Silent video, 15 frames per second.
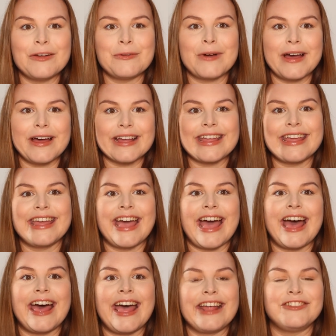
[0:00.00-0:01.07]
work here
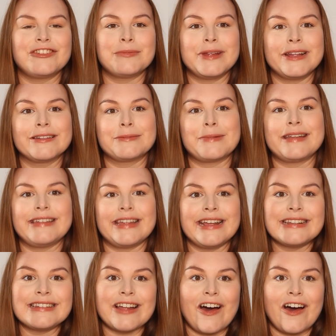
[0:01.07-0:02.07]
at HNB Cosmetics.